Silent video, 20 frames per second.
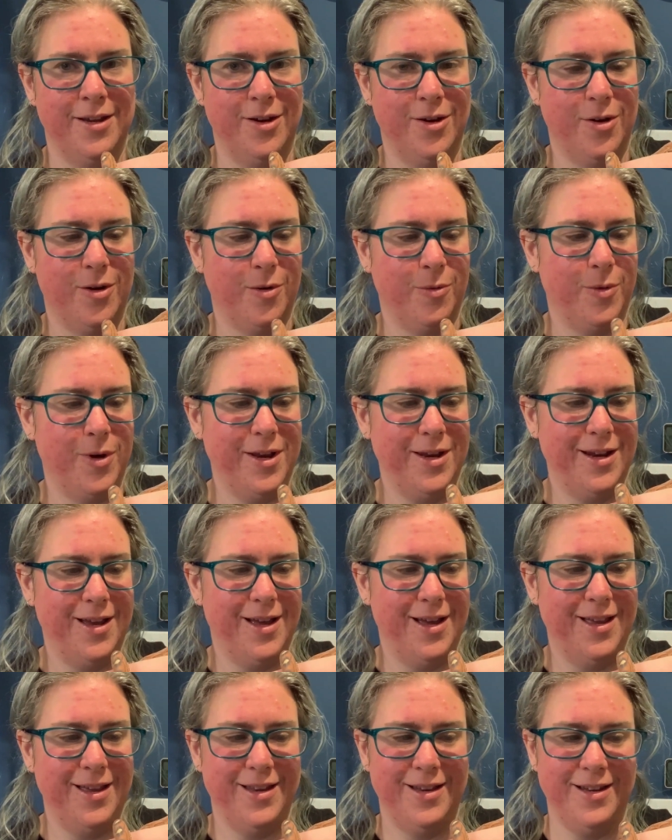or
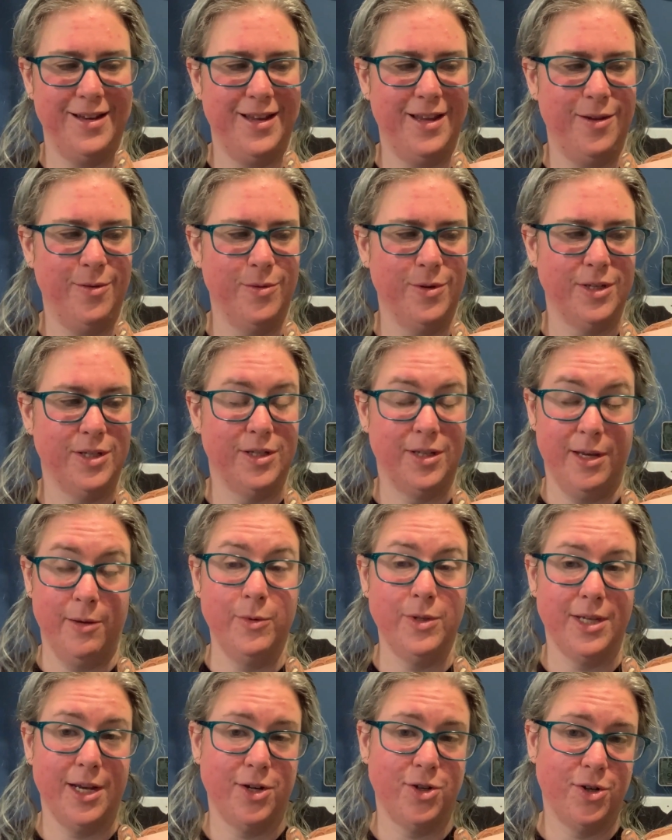whatnot, and he was
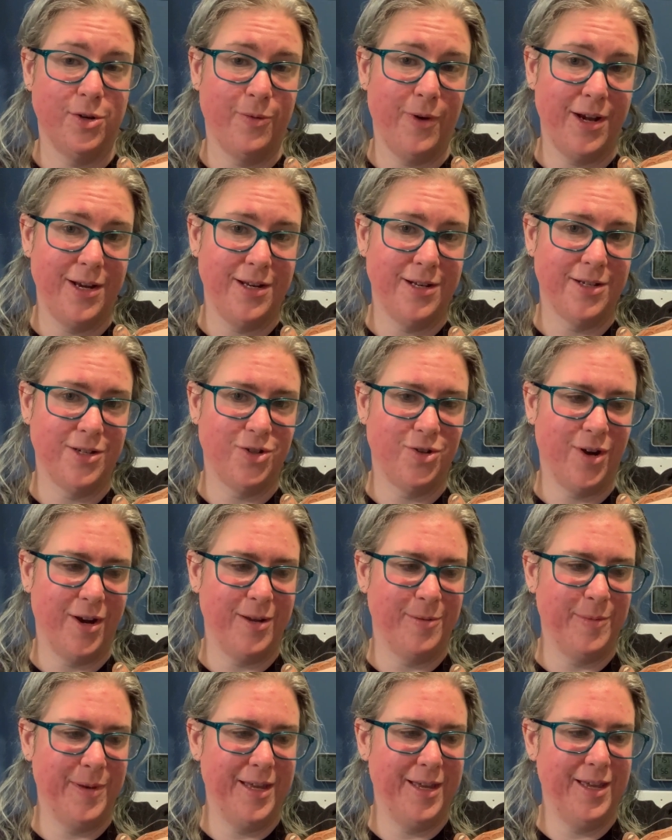actually ready to
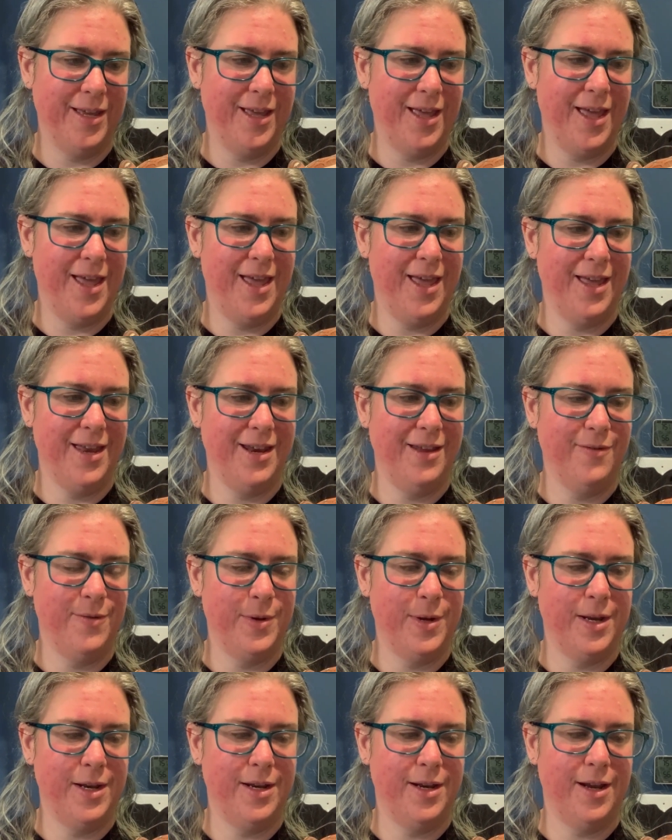strike me, and
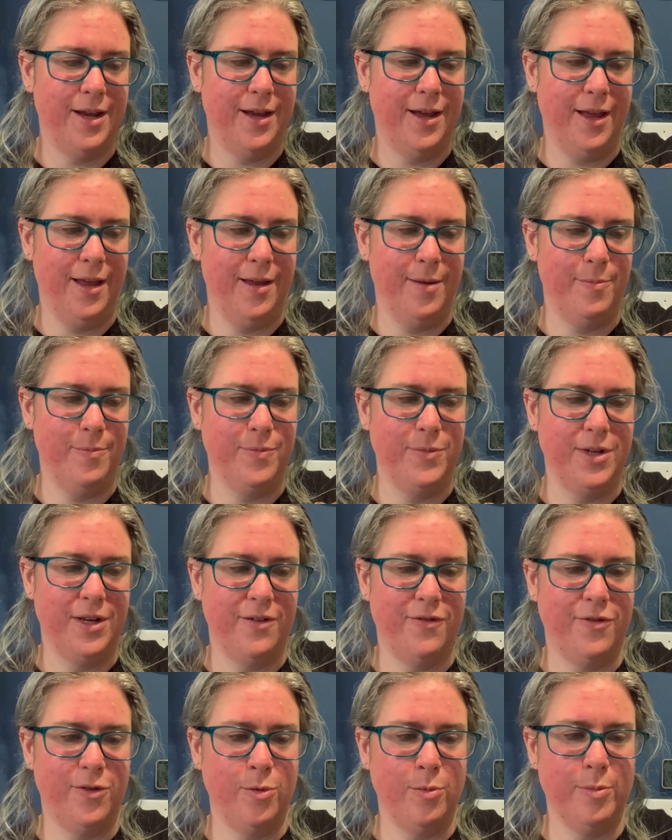even did a
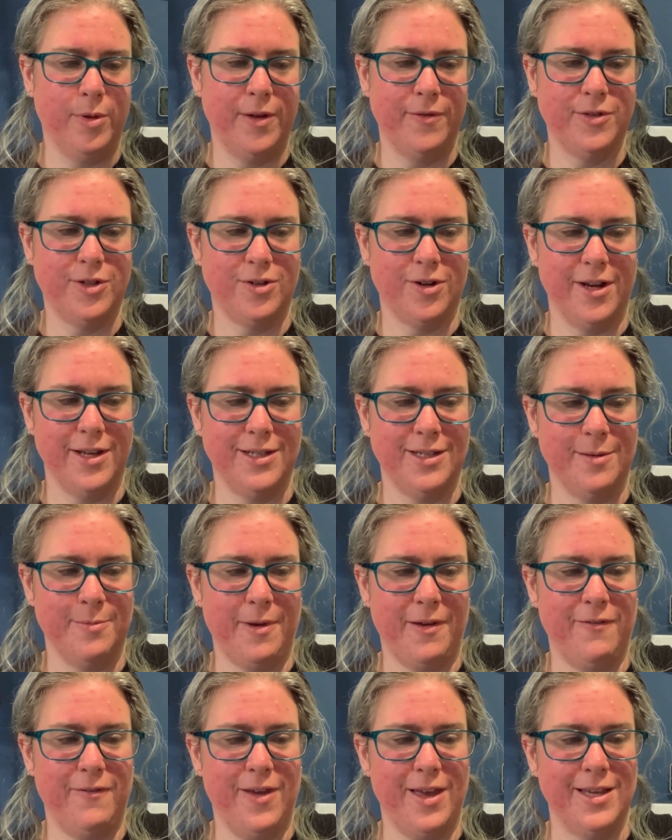few bluff strikes at
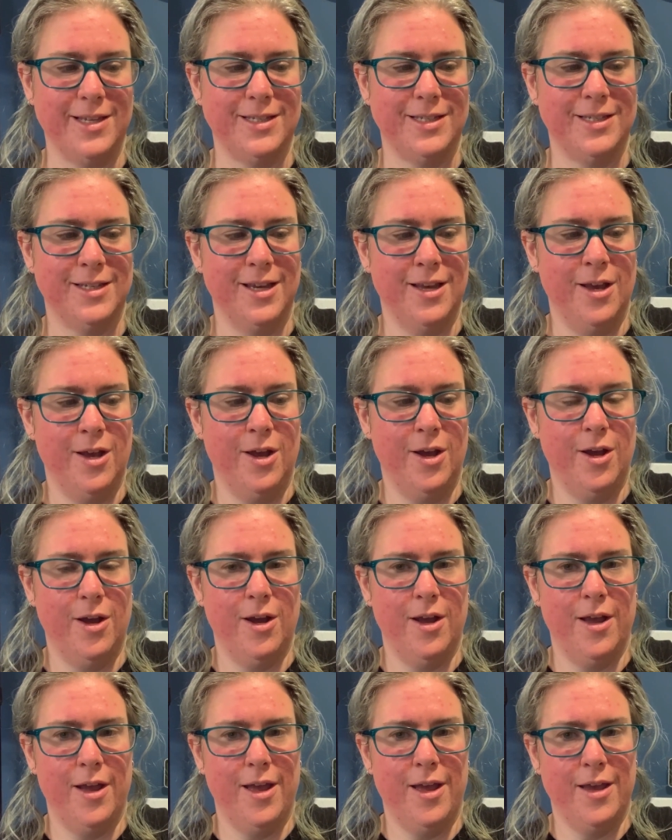my face.
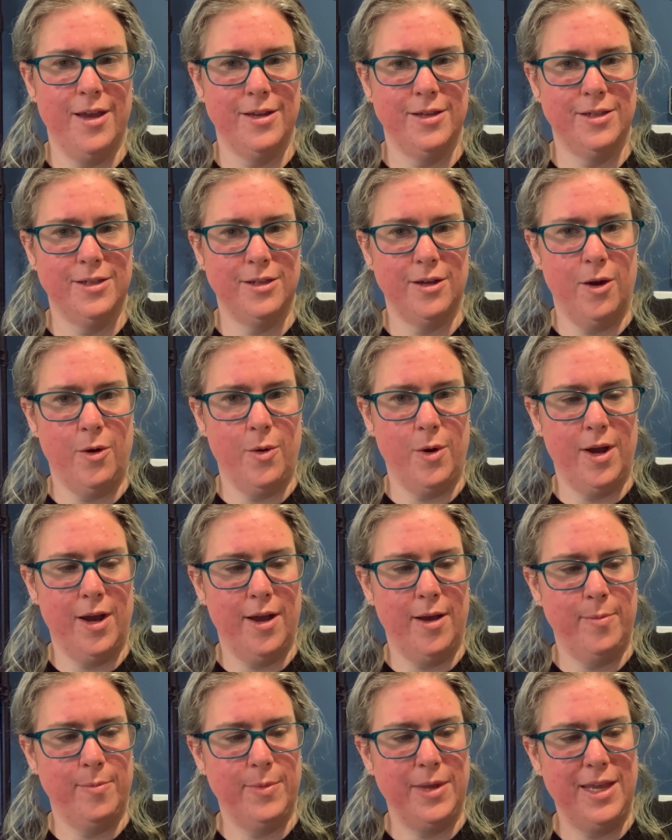
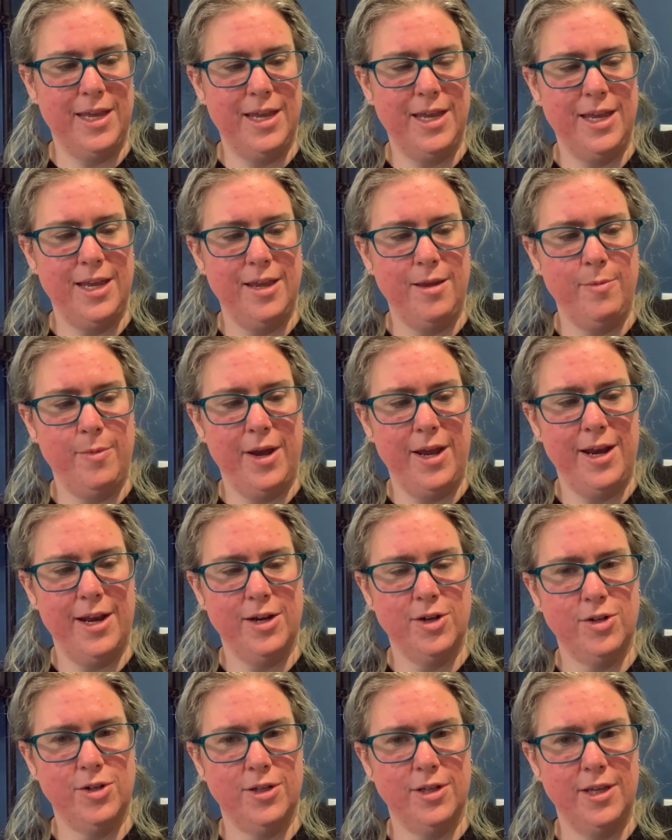So he might
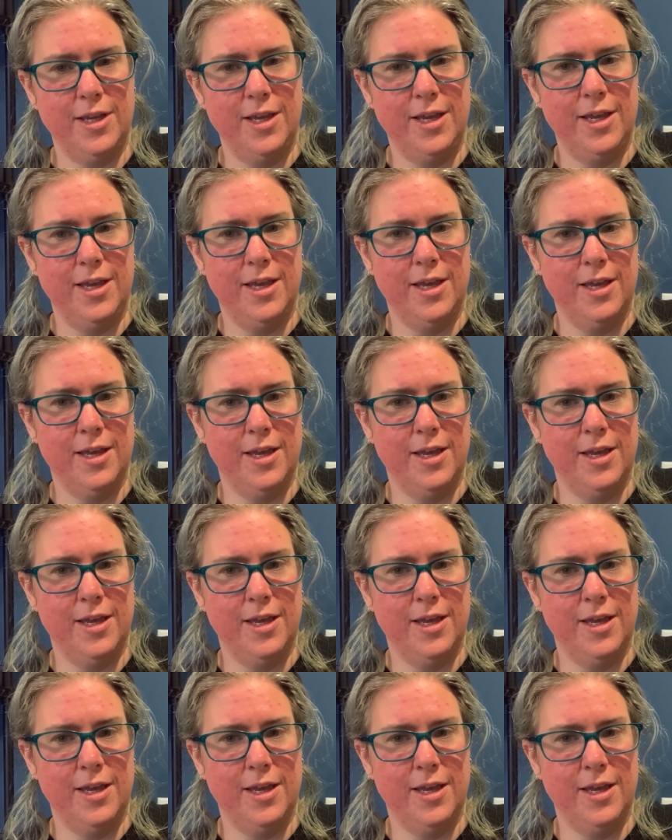actually